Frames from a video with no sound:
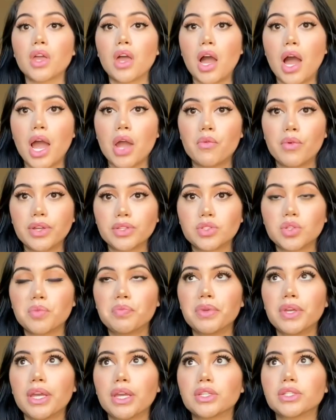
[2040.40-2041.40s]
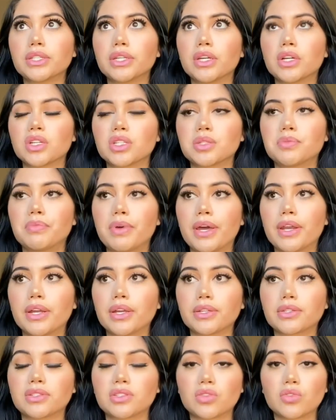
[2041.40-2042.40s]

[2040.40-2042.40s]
I went to B&G Cosmetics